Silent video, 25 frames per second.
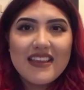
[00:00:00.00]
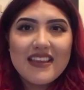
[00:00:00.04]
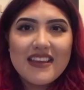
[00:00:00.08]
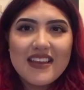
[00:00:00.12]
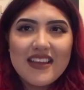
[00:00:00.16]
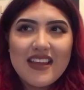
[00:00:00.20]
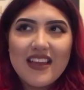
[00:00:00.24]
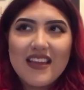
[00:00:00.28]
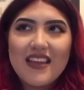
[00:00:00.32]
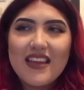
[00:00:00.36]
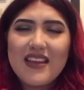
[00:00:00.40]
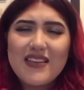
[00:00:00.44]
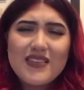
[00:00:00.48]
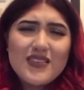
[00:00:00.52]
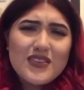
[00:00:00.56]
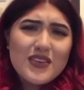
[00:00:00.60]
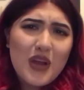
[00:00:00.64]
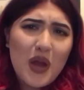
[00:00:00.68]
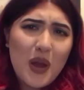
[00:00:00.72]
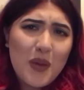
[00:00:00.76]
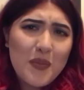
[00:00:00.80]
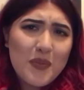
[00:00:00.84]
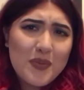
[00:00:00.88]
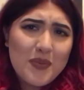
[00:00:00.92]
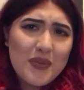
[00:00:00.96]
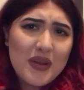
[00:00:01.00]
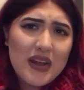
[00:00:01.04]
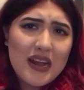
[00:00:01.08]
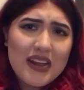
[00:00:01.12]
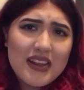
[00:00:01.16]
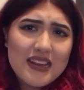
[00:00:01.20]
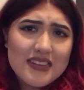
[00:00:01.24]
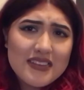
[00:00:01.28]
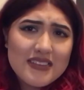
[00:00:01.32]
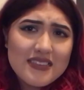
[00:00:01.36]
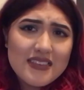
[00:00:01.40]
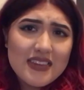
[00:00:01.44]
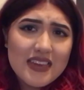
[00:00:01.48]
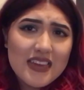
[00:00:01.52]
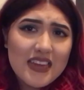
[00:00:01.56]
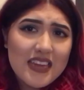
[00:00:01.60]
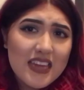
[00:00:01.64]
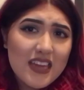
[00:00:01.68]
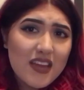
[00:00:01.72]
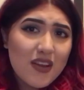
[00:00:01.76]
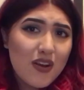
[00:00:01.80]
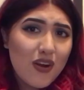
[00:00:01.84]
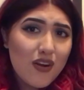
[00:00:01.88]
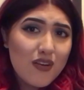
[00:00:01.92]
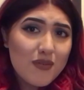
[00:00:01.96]
like, you have to compromise, like,
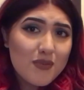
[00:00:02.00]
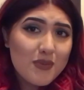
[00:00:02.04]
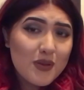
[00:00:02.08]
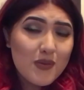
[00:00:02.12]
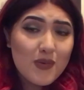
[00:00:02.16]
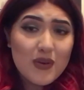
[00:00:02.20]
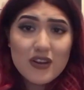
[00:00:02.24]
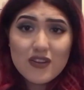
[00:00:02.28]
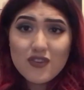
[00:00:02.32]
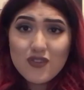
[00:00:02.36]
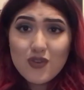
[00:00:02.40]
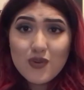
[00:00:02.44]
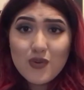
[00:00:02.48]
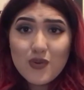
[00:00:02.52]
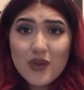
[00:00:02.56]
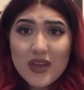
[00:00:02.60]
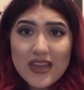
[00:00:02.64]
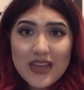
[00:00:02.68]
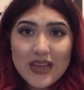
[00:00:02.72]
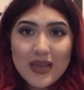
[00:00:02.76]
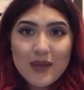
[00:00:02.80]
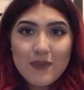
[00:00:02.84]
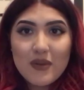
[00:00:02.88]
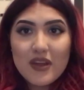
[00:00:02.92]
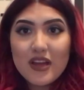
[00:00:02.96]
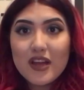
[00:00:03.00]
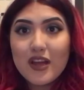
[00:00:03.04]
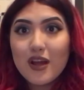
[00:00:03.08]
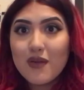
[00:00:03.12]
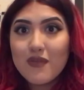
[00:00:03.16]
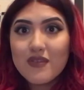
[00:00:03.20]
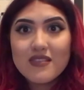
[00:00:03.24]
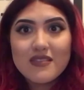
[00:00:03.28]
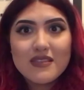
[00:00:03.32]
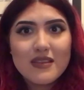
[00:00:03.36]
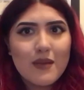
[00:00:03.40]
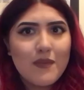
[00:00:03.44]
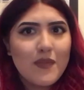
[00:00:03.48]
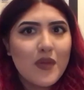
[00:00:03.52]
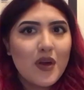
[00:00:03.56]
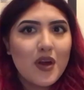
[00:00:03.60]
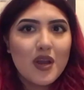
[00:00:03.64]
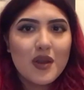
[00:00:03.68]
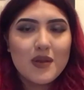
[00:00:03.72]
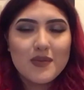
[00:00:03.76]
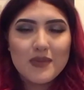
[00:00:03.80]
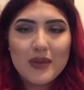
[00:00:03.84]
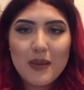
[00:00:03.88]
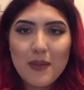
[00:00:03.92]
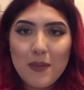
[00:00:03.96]
he calls me around 2 a.m., like, obviously I'm not
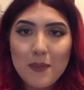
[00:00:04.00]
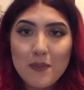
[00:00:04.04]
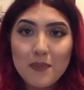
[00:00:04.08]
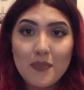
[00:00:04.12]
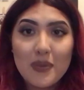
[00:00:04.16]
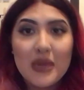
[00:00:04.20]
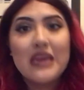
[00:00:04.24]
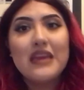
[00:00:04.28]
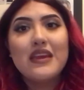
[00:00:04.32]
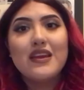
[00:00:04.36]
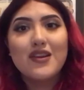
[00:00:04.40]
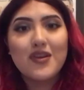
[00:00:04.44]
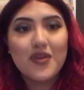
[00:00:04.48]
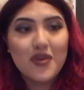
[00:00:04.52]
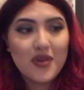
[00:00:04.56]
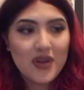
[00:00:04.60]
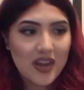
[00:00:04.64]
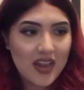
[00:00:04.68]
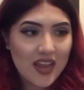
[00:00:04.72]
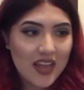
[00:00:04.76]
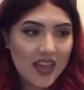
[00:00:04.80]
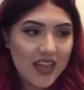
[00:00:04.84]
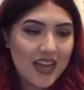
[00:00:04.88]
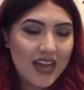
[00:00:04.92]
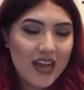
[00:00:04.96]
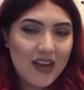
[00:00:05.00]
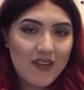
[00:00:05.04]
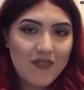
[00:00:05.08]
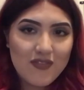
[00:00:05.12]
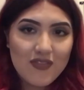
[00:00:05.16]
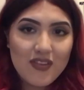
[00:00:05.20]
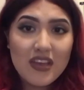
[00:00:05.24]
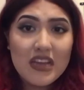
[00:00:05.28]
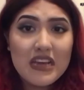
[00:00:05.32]
gonna be beat, or, like, have